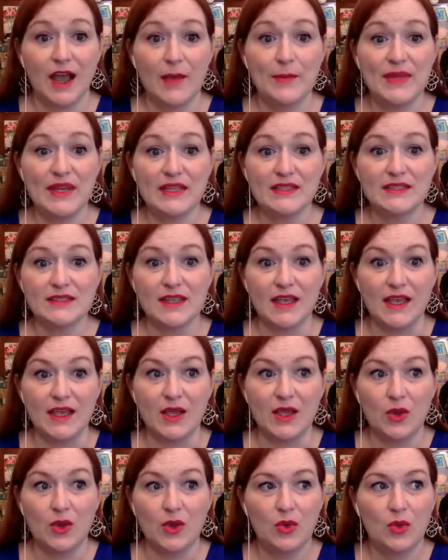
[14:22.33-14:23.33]
I mean, it's
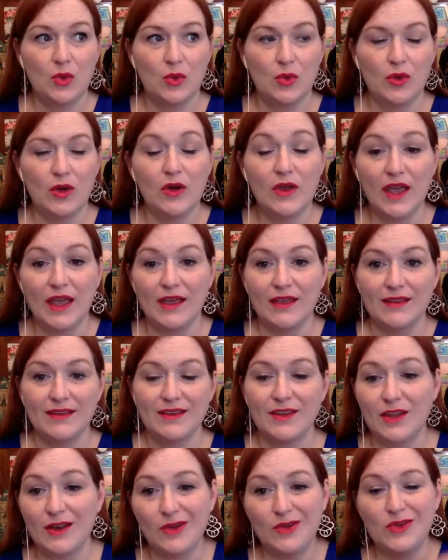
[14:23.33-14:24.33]
like, okay,
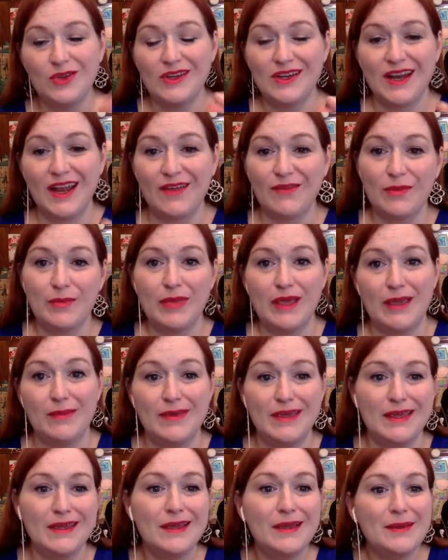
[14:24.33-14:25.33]
you know, you didn't have a
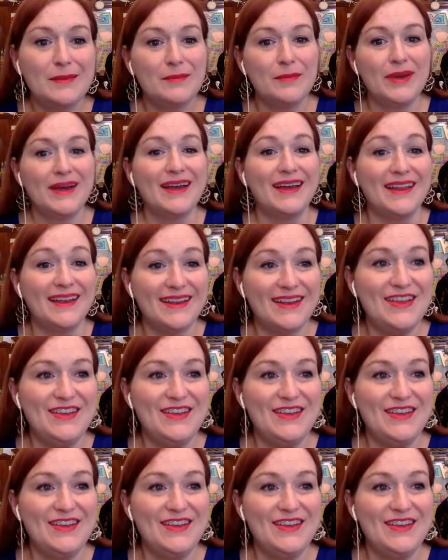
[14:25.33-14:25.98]
baby, but